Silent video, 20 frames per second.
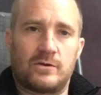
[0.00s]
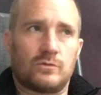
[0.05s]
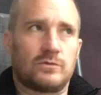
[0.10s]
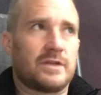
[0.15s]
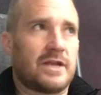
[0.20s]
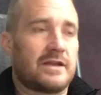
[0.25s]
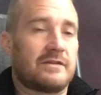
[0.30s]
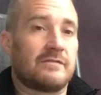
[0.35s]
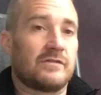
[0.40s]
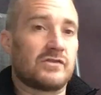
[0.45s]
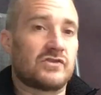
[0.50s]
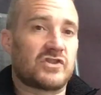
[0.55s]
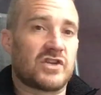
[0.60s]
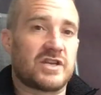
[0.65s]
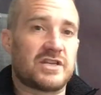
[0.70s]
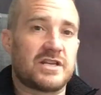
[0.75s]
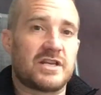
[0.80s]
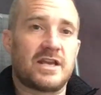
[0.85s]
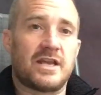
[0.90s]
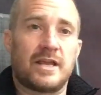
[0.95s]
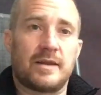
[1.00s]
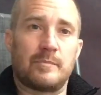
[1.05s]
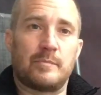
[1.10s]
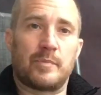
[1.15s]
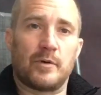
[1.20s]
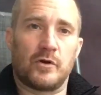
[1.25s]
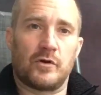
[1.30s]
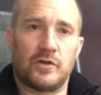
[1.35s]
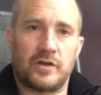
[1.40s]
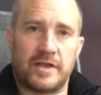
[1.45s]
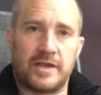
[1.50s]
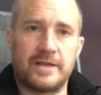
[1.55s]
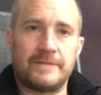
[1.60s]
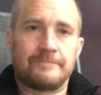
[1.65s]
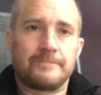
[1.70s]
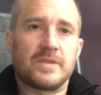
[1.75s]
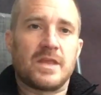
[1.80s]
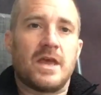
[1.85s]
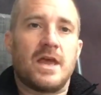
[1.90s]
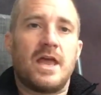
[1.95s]
like Virginia and Burley
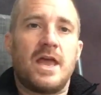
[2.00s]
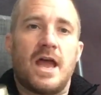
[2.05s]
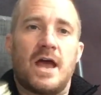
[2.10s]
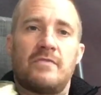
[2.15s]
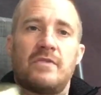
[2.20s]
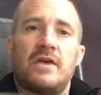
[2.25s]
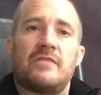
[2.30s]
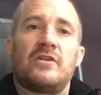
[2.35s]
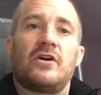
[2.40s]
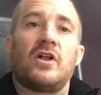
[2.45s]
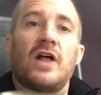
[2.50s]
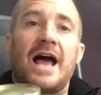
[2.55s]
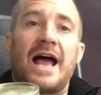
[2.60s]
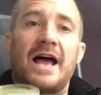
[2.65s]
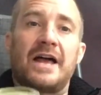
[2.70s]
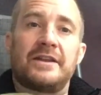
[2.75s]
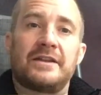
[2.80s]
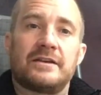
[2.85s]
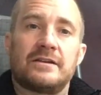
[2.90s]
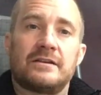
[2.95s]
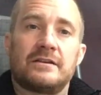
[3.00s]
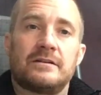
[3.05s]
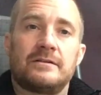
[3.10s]
and then they'll add